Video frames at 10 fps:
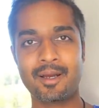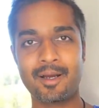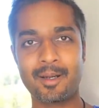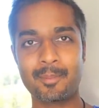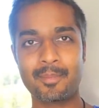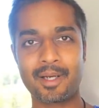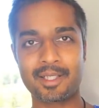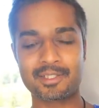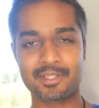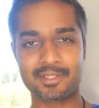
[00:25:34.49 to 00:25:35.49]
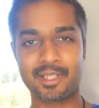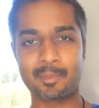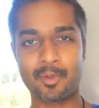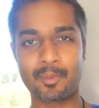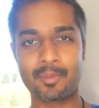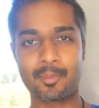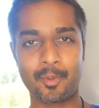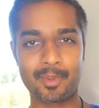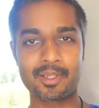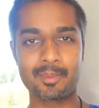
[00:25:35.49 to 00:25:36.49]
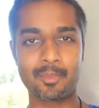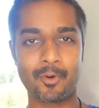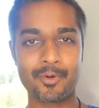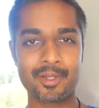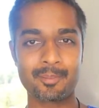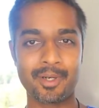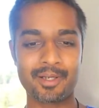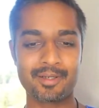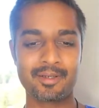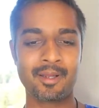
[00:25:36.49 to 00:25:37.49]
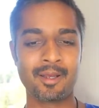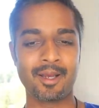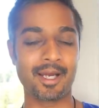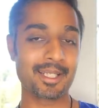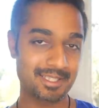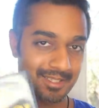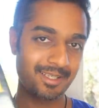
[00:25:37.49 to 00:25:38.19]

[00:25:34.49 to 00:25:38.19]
Um, I guess you could say I per permanently borrowed it, but I didn't.